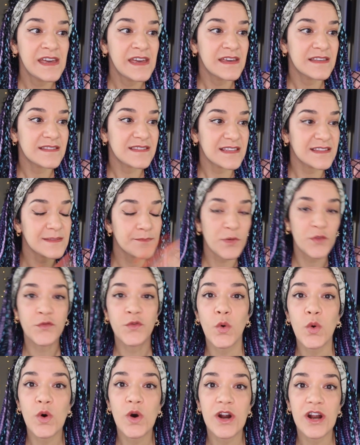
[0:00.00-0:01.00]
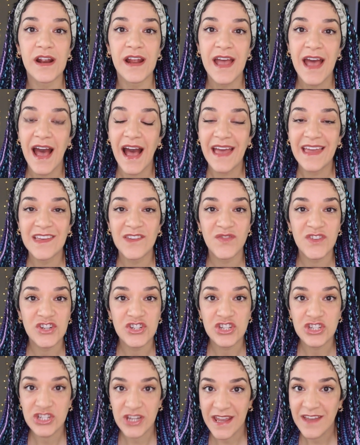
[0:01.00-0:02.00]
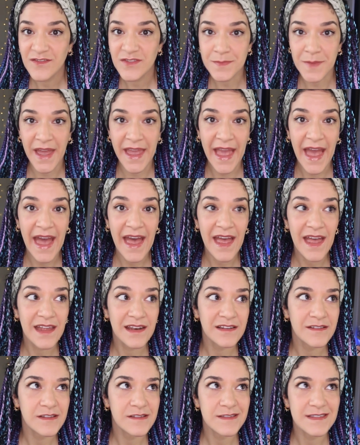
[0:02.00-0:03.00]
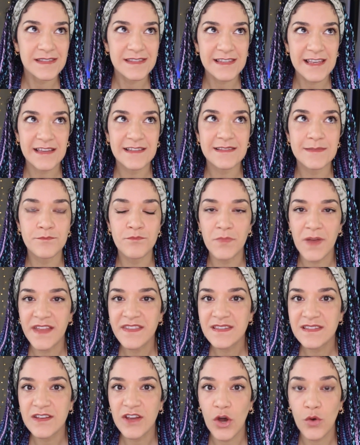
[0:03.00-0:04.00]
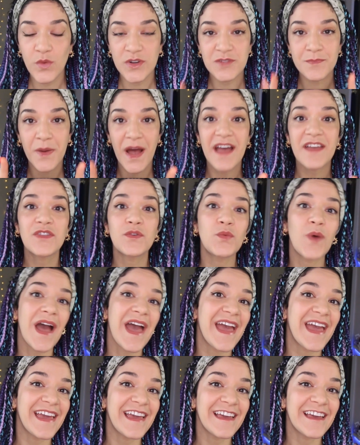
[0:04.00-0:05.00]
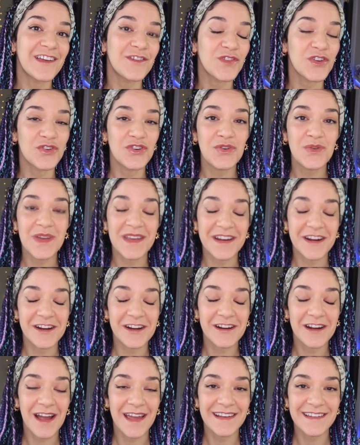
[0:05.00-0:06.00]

since before I even shaved my head 6 months ago, which by the way, if you're new here, I